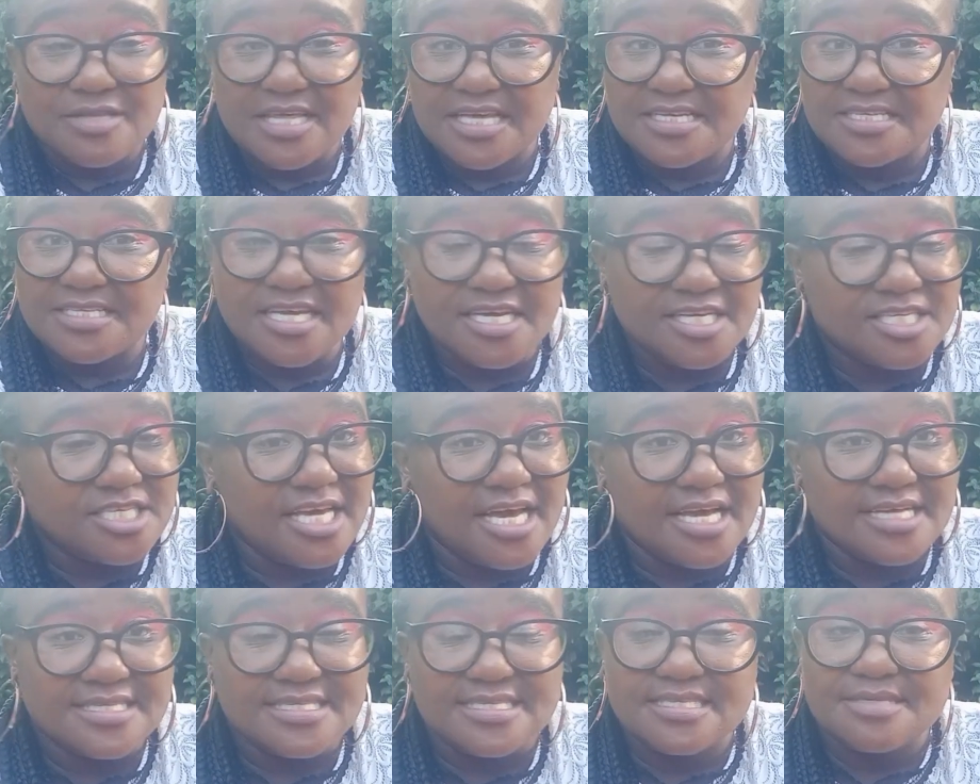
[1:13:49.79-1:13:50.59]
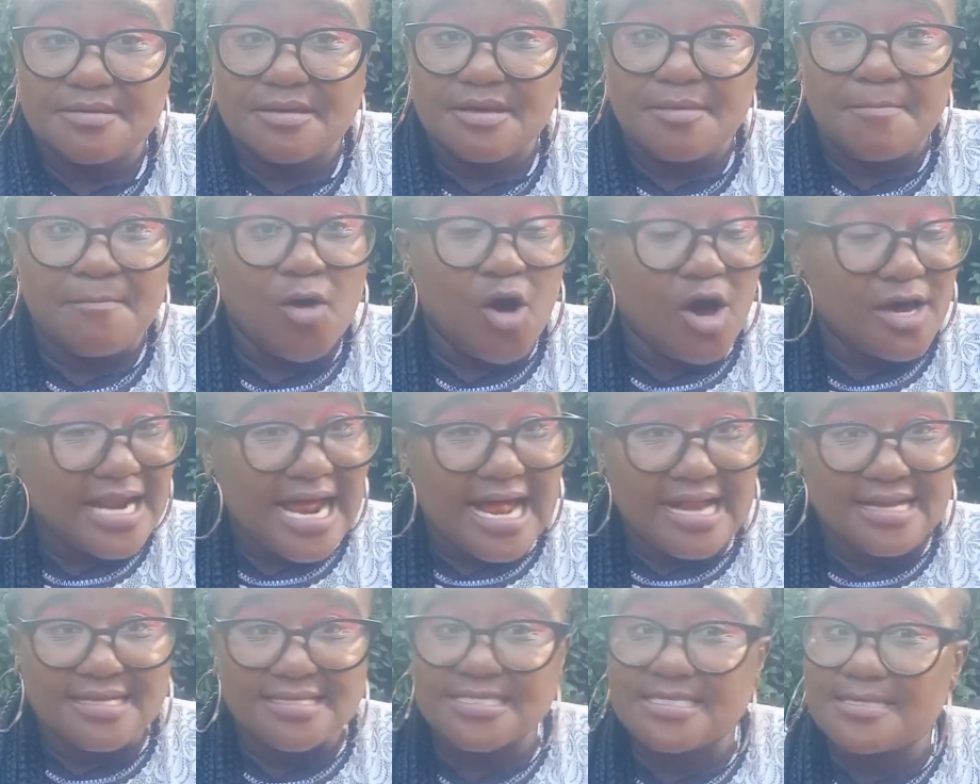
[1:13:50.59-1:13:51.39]
the teachings,
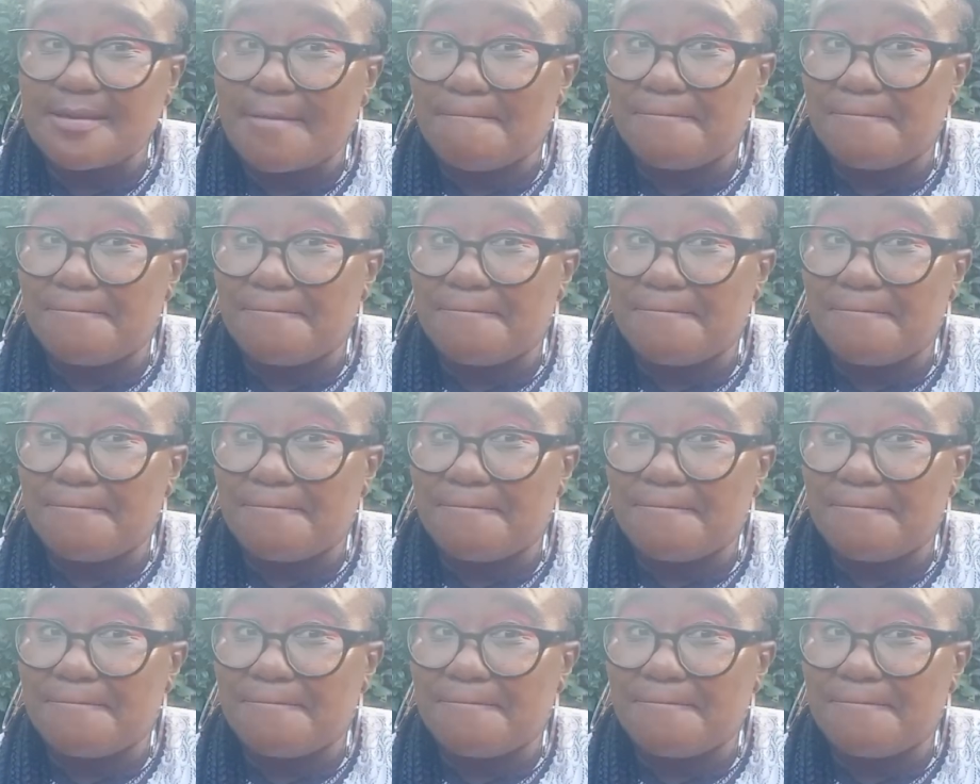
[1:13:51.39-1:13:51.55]
morals,